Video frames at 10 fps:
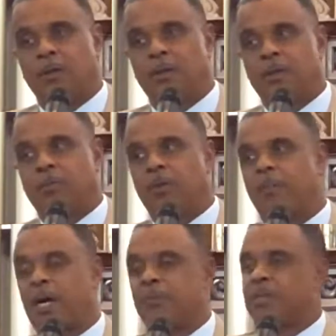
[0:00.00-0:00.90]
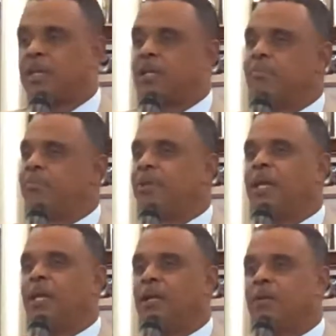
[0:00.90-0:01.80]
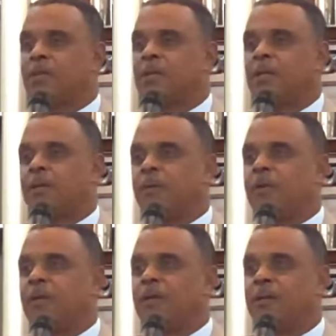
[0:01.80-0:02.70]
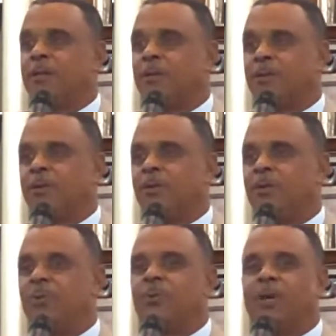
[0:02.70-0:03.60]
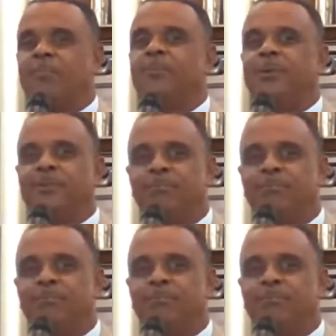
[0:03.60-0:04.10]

Some of your Bible say complain. What's another word? Murmur. Grumble,